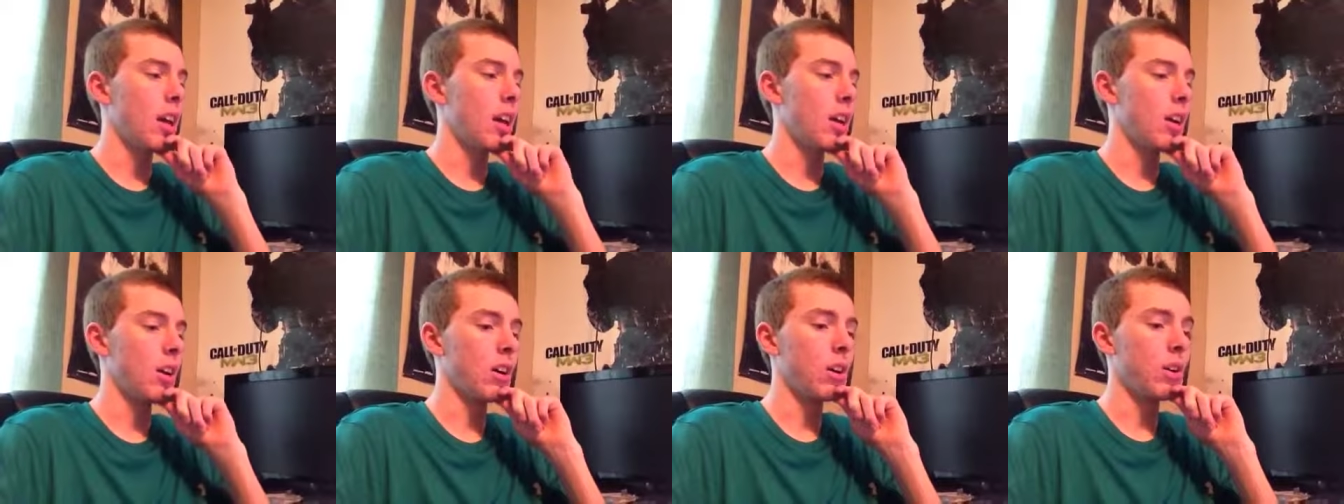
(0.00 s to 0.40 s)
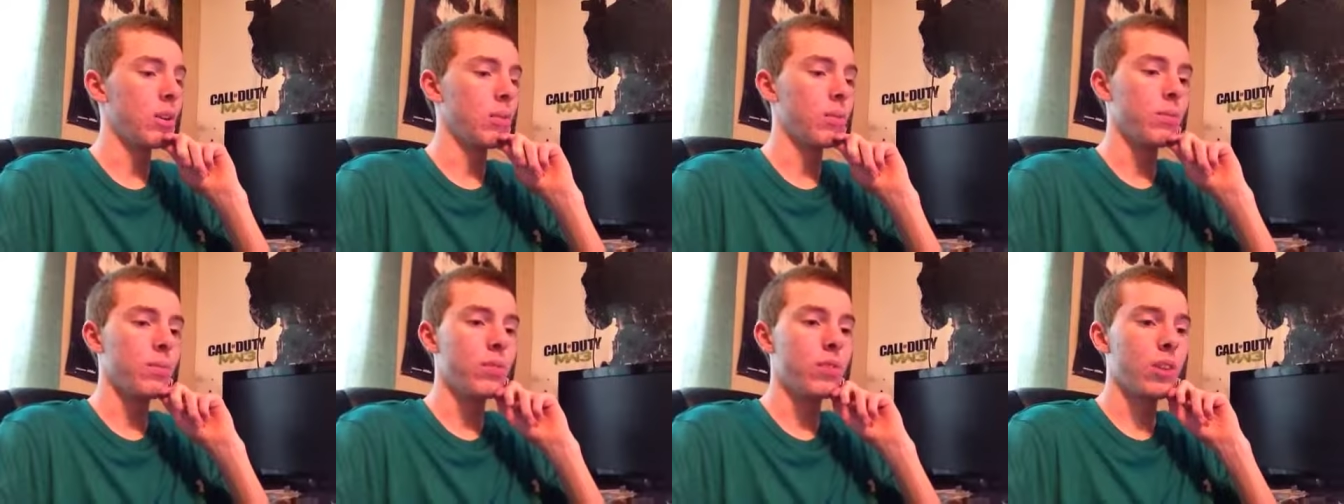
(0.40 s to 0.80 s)

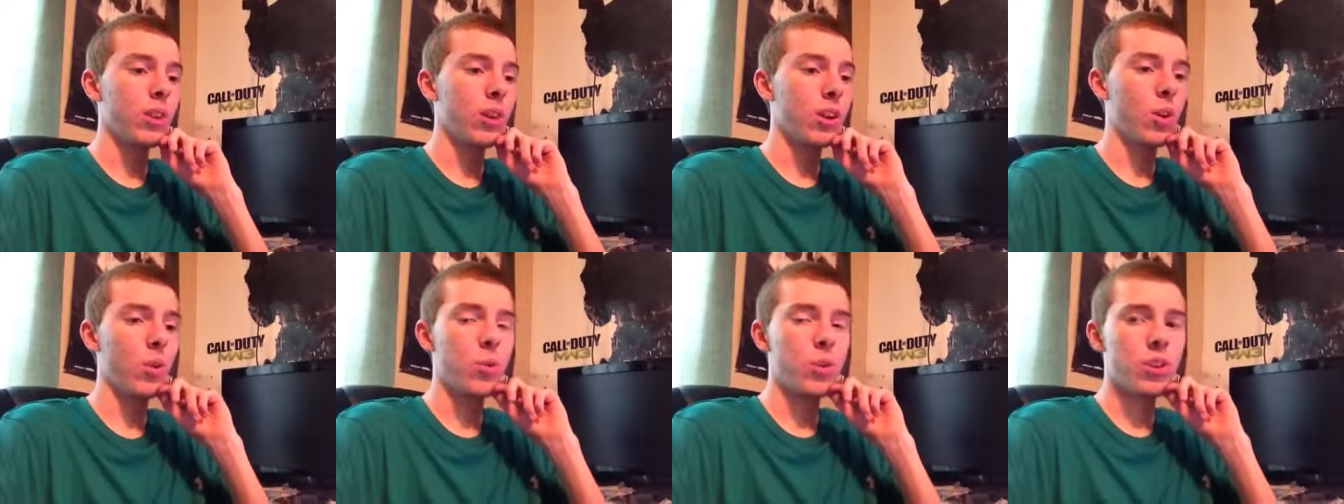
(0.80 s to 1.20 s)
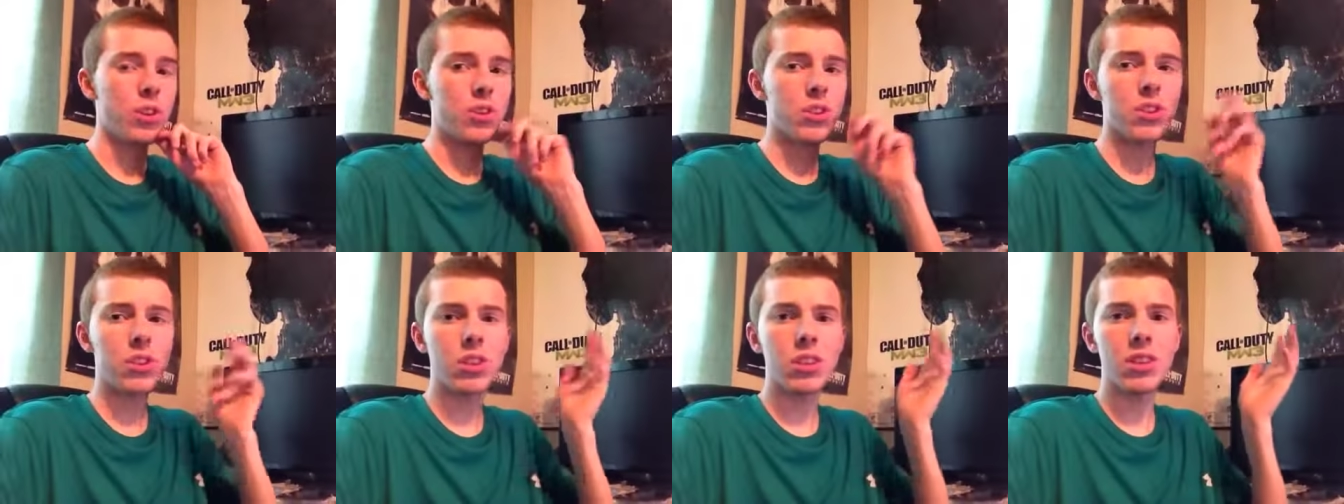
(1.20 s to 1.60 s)
um, are we
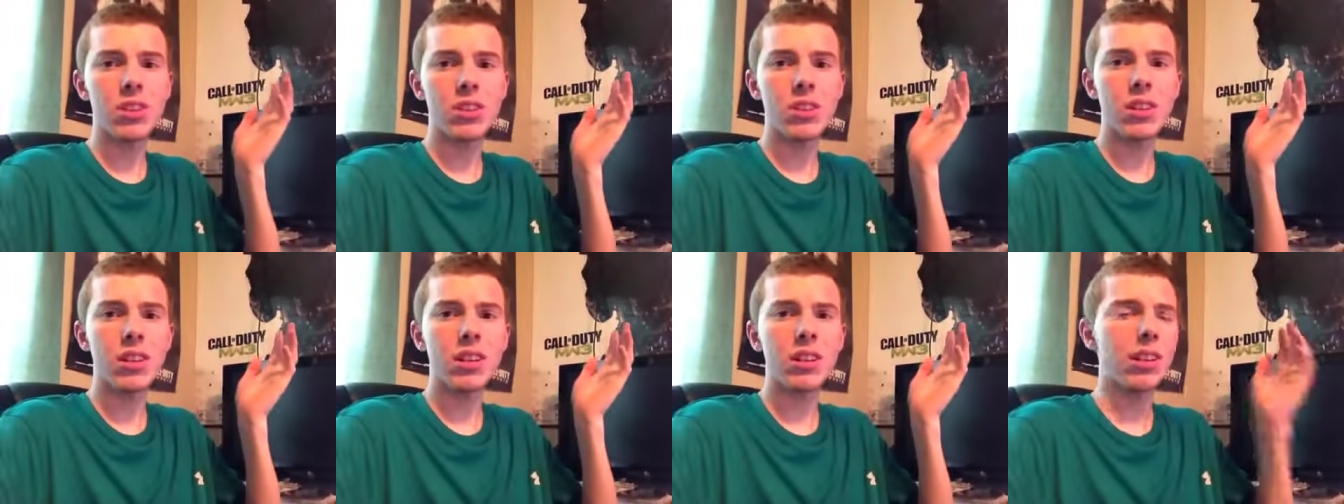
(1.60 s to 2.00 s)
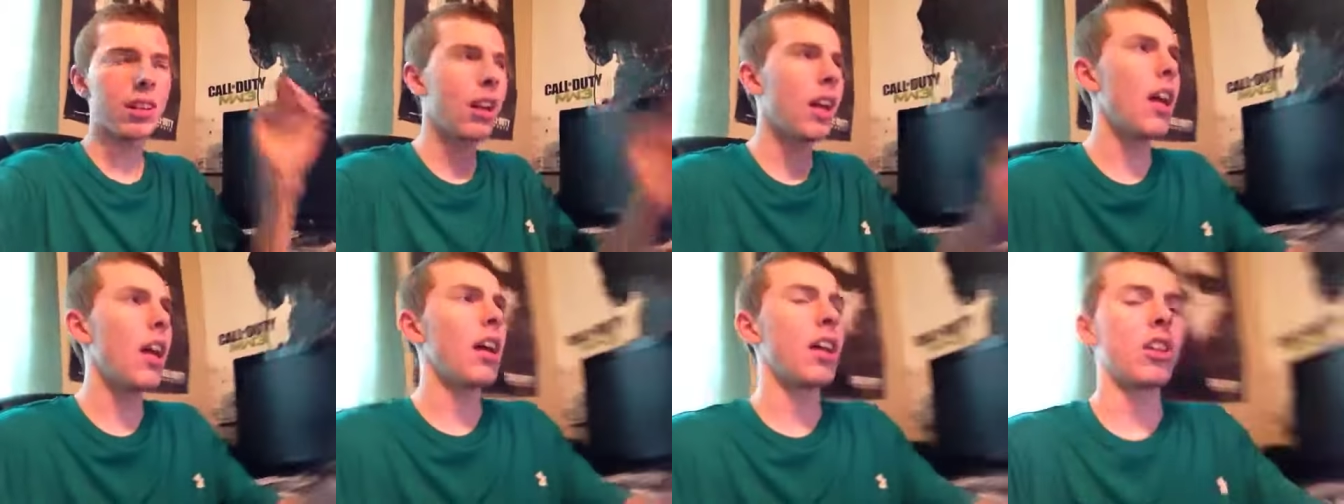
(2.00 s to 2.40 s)
still going to see anything?
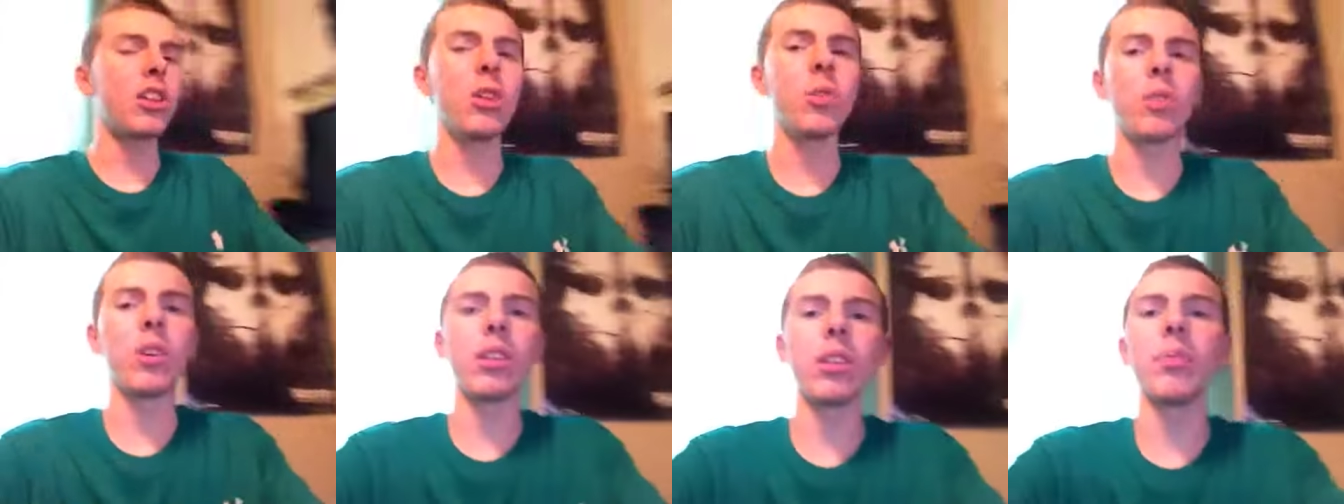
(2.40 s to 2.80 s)
You know what?